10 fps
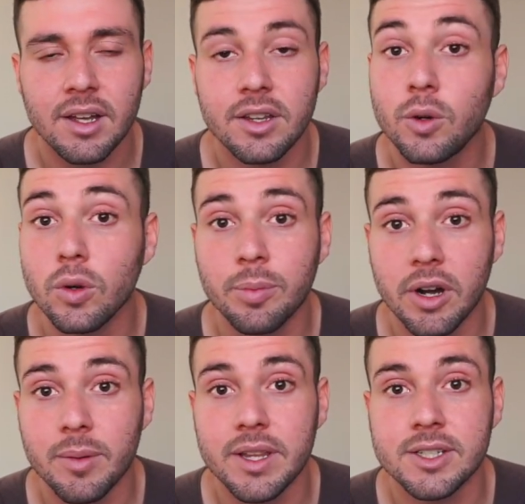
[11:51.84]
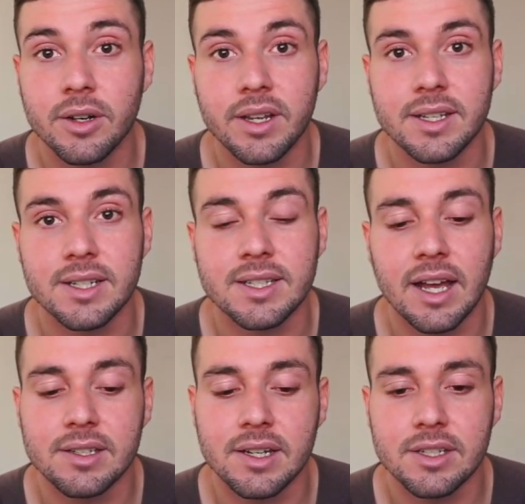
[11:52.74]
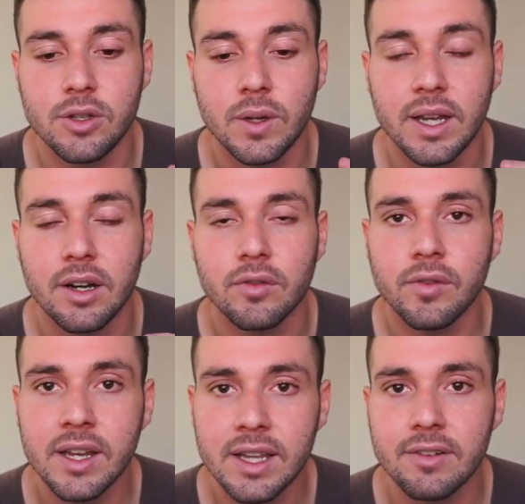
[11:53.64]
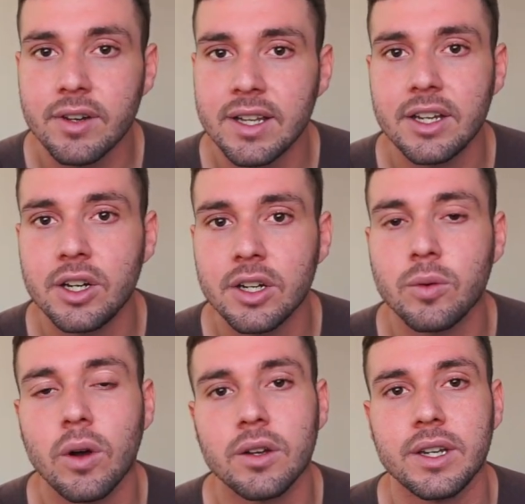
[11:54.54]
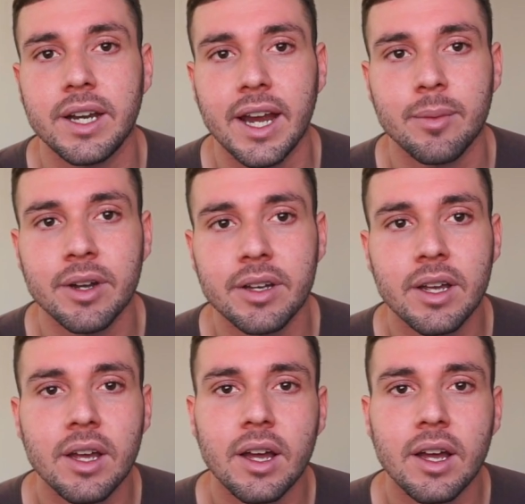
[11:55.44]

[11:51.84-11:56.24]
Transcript: The cool part about the Sony A6000 is you can get a really, really good quality camera